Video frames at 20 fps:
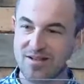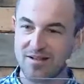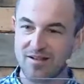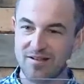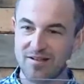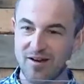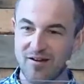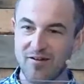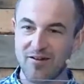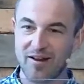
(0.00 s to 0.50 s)
that
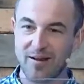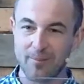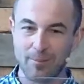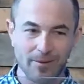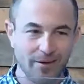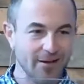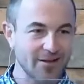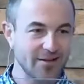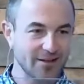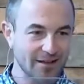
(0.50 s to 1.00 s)
you don't
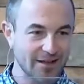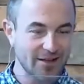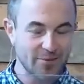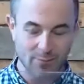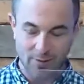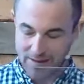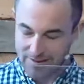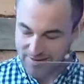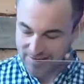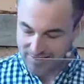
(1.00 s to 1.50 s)
immediately
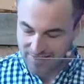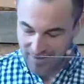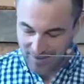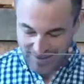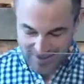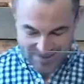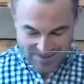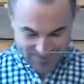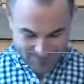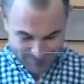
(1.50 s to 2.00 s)

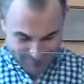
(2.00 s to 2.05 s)
recognize.